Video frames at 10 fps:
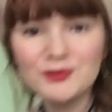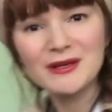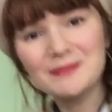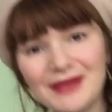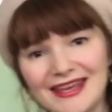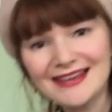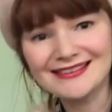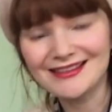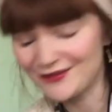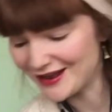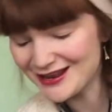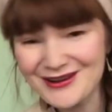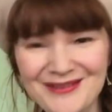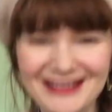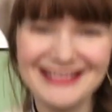Twin Peaks, if
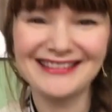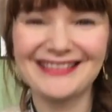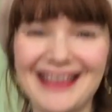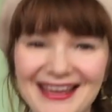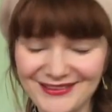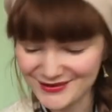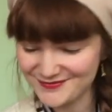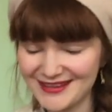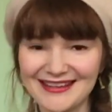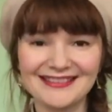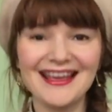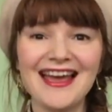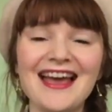anyone watches Twin Peaks.